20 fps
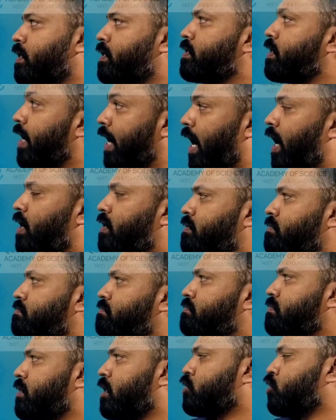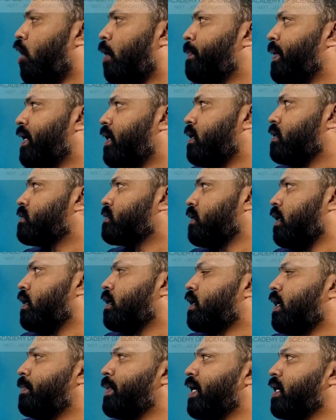Yeah. The topic is
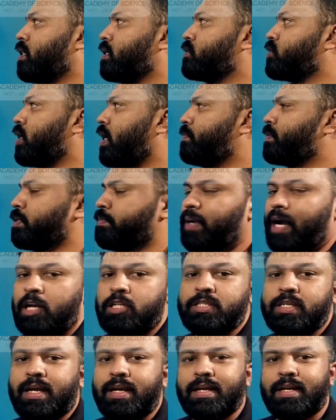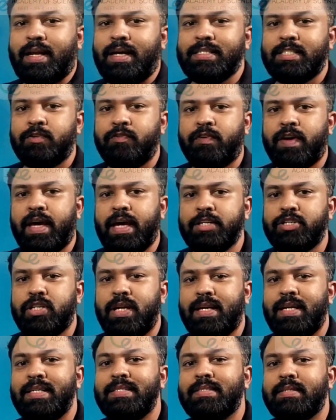coming under the chapter biological classification,
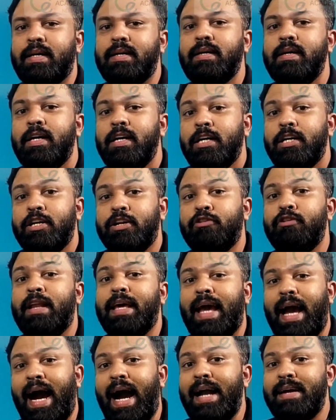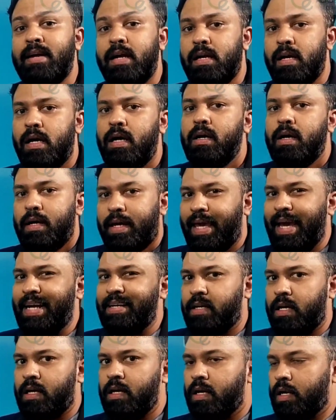and it's a newly added
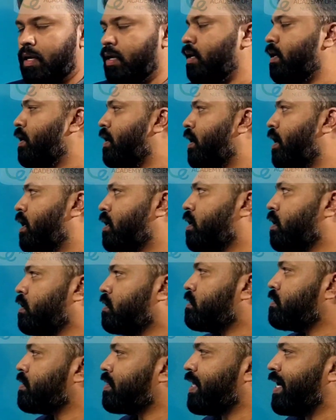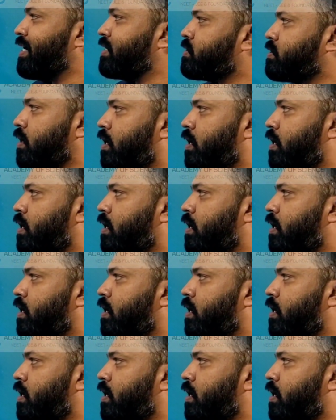category under this